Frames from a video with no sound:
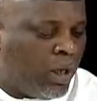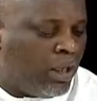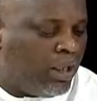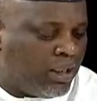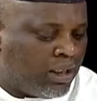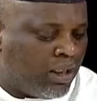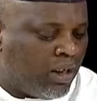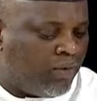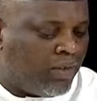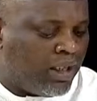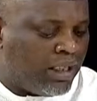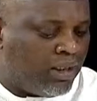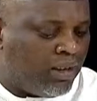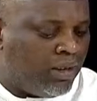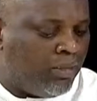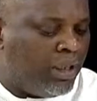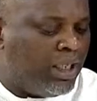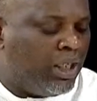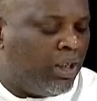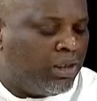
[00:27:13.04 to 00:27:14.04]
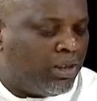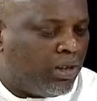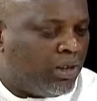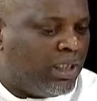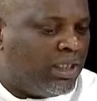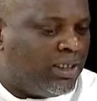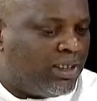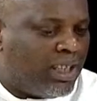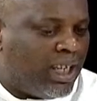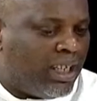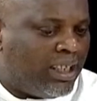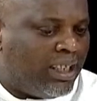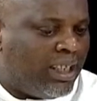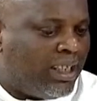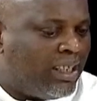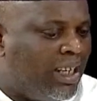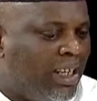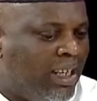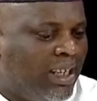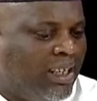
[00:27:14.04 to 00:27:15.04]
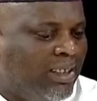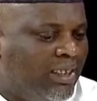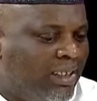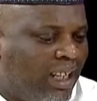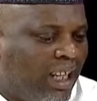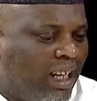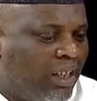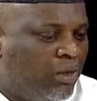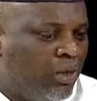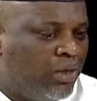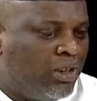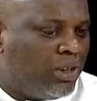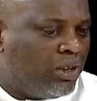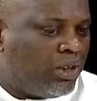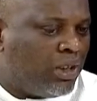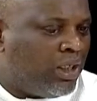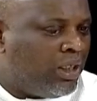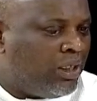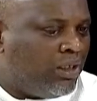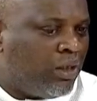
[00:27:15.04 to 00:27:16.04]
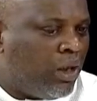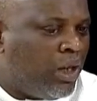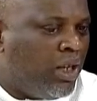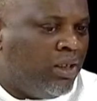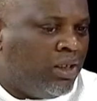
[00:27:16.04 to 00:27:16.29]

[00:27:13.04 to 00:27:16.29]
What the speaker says: enough, and all, it may not understand that it's lactose intolerant.